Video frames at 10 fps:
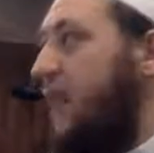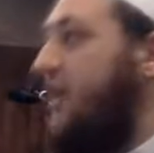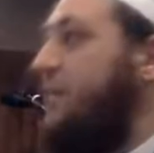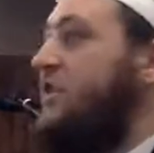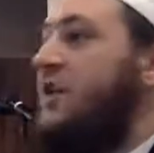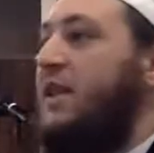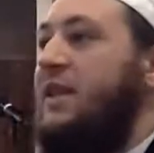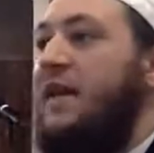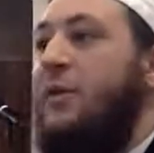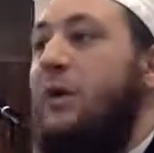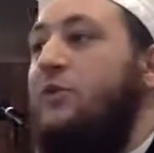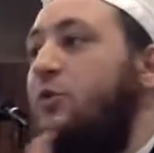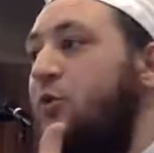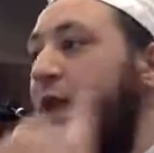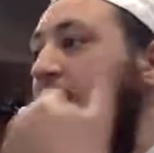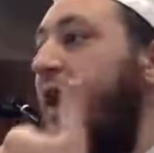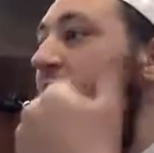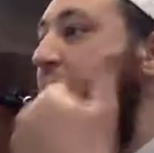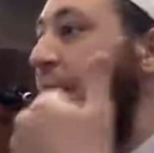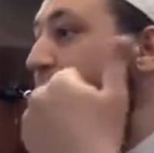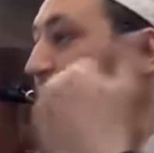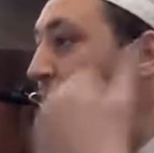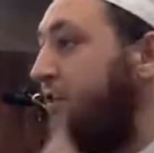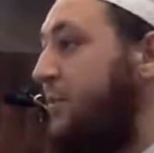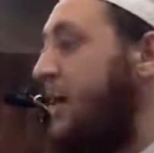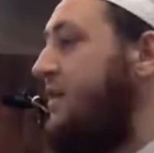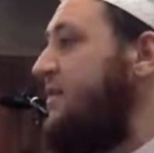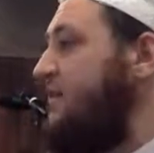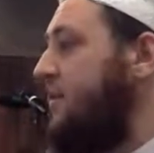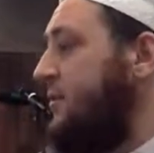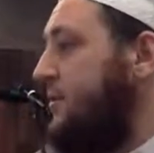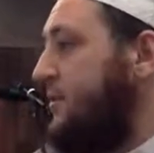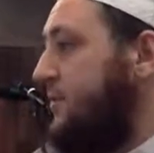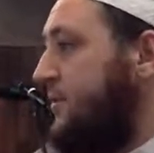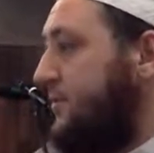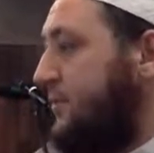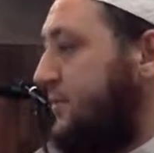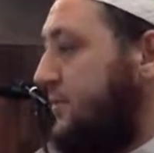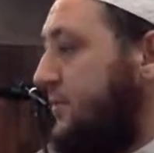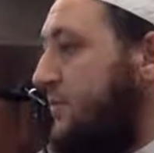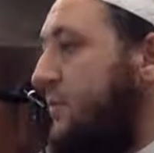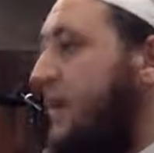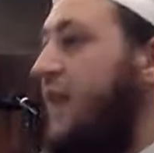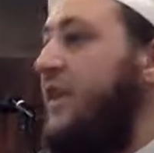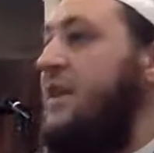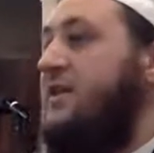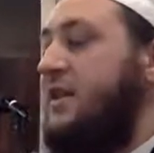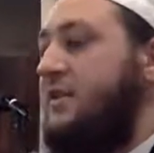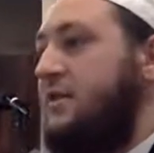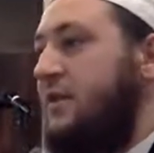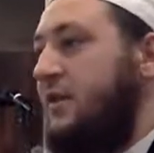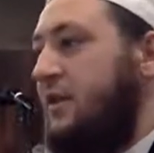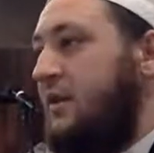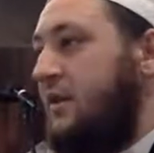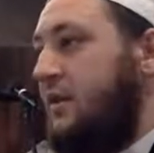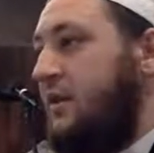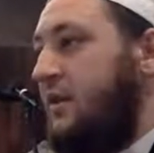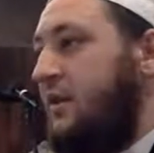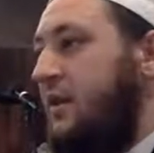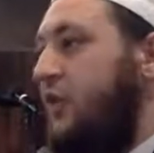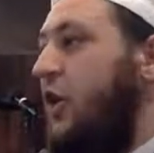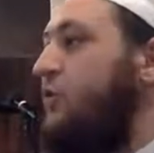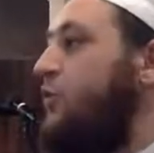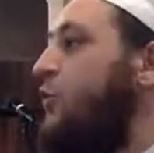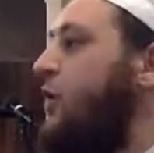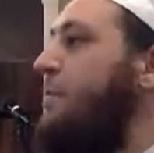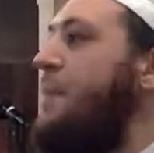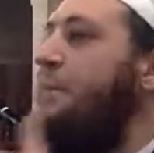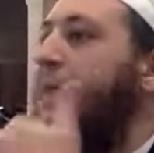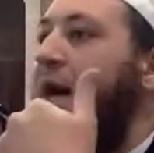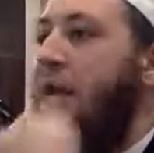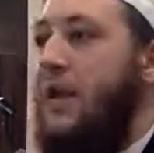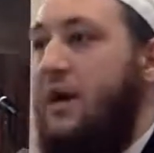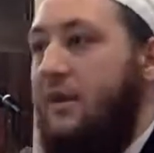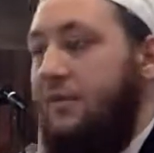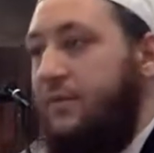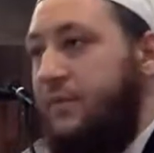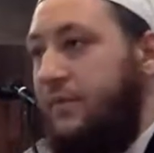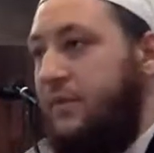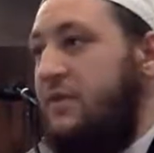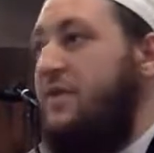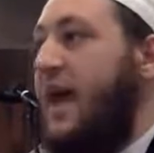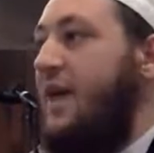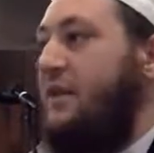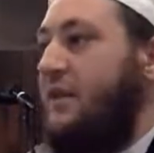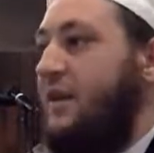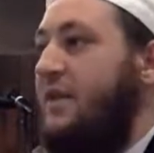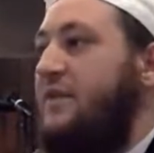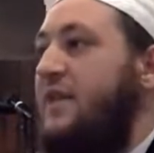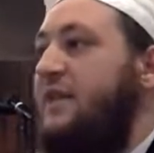and then mentioning that the ones who do that are the people who have minds. And then he says, those who remember Allah standing and